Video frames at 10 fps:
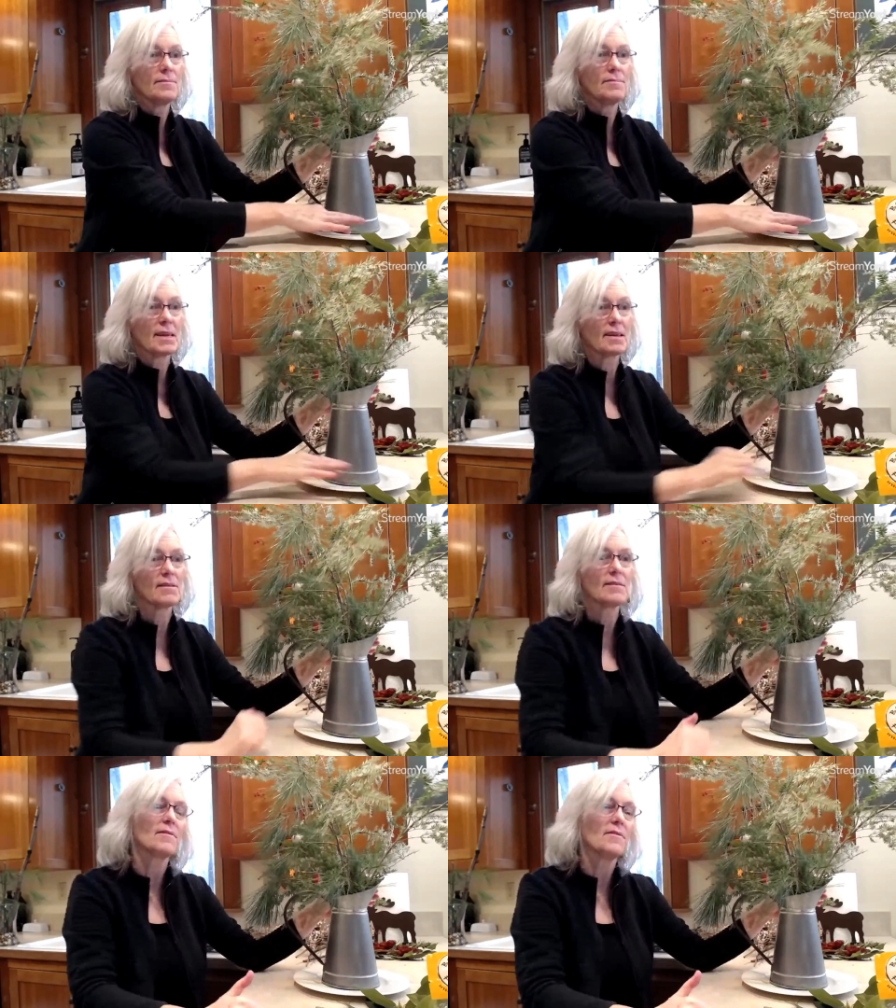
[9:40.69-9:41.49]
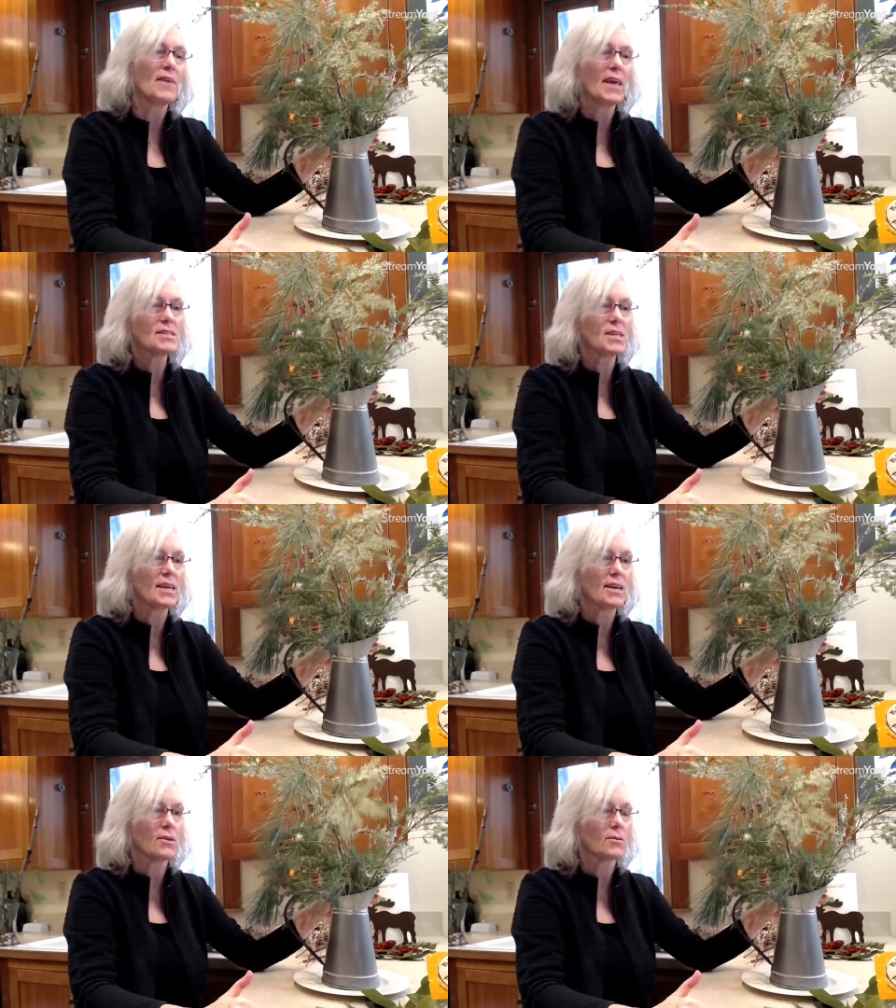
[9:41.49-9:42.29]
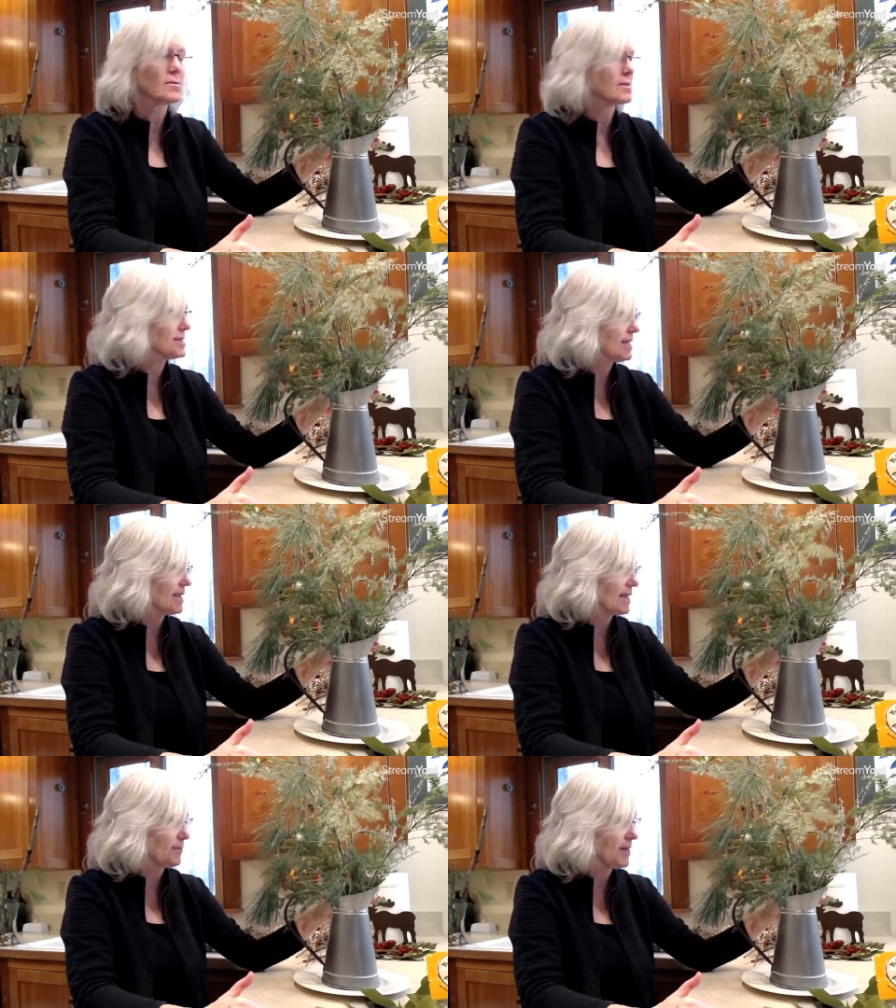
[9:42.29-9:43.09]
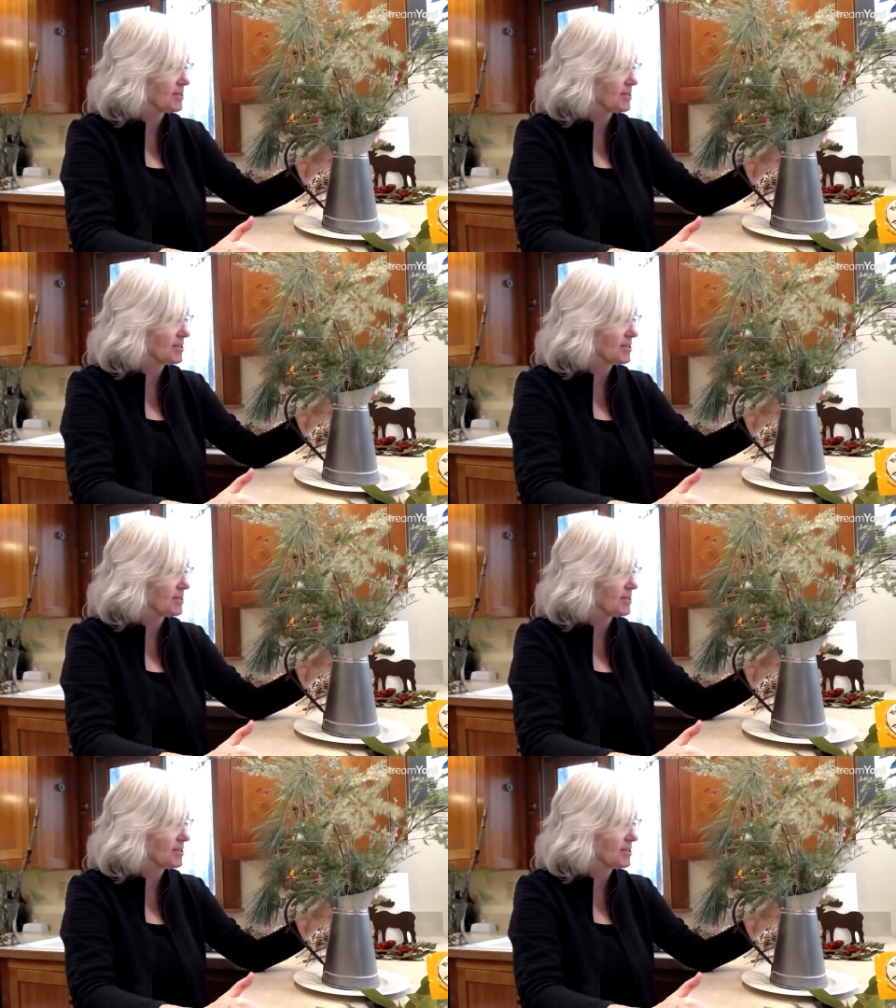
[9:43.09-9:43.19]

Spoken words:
metal vase here. It's kind of like a